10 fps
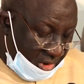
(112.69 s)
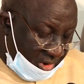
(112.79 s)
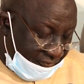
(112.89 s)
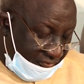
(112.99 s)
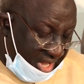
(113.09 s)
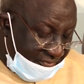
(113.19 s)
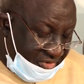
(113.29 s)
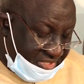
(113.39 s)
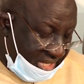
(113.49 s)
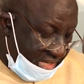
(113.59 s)
of
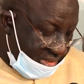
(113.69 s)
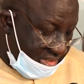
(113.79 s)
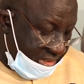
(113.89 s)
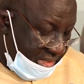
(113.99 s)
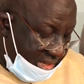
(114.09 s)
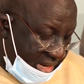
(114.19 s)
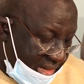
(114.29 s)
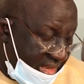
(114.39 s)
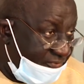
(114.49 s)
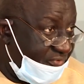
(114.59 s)
efficient and
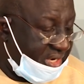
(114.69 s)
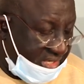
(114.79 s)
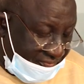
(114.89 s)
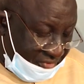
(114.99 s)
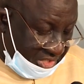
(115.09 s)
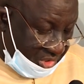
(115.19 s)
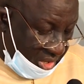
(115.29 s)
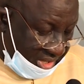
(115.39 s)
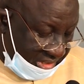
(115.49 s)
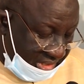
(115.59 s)
effective
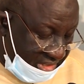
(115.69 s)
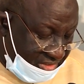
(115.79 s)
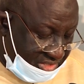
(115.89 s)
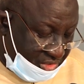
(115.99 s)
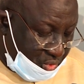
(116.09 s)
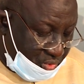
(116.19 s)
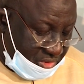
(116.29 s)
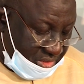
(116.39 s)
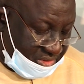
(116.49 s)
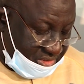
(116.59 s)
security
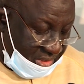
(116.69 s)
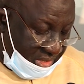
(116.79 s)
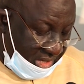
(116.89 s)
institutions